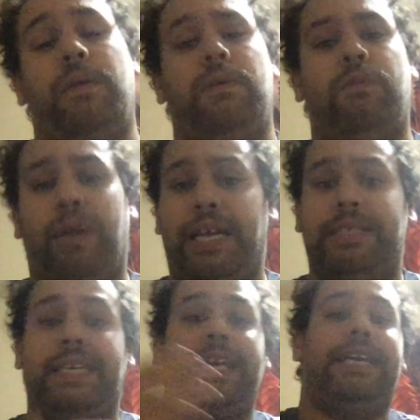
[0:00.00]
when I
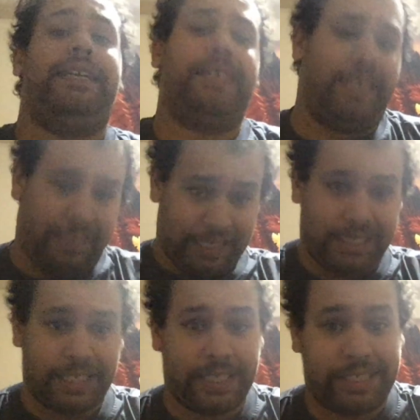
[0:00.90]
say this
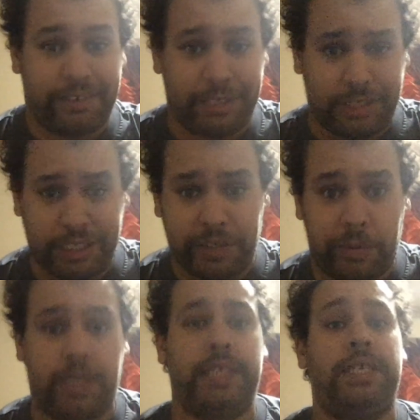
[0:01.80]
is a series you need to
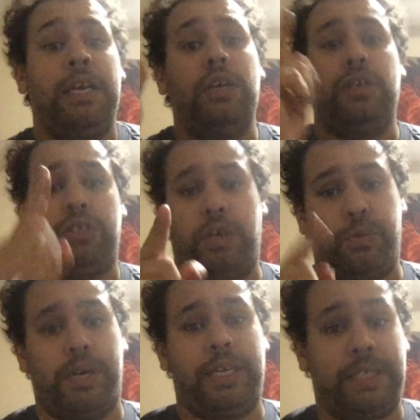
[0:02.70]
watch, go
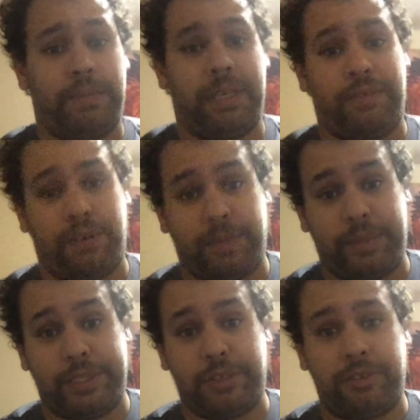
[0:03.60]
watch something from
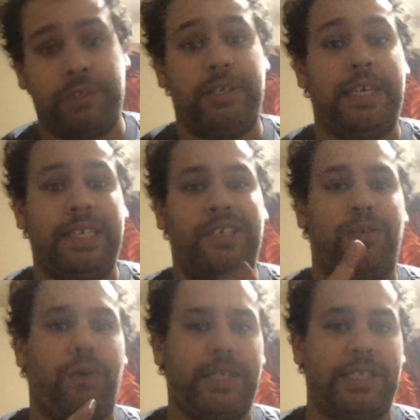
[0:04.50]
Ymmij Tortuga. Go
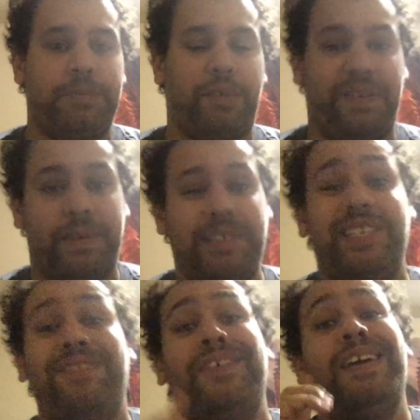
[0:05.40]
watch his Pokemon
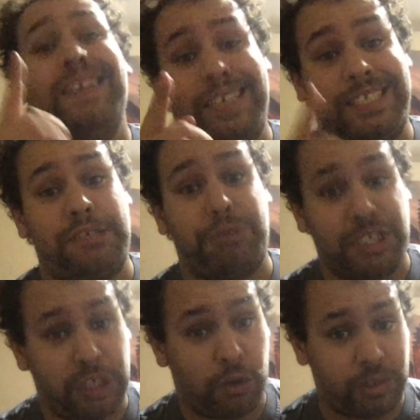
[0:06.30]
stuff because it's been
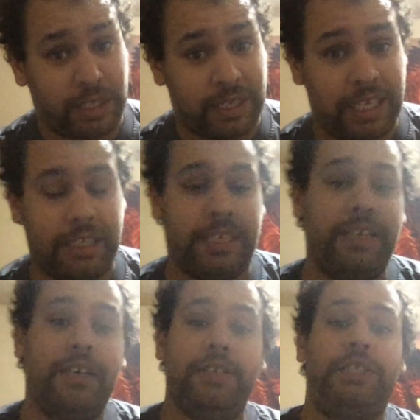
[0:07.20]
golden lately.
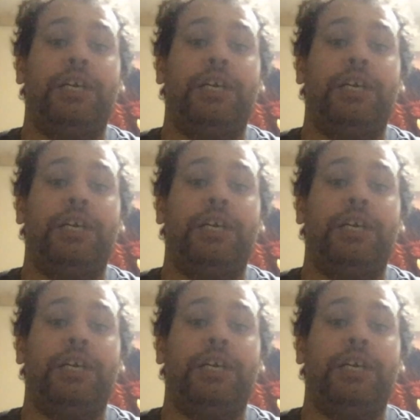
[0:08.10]
So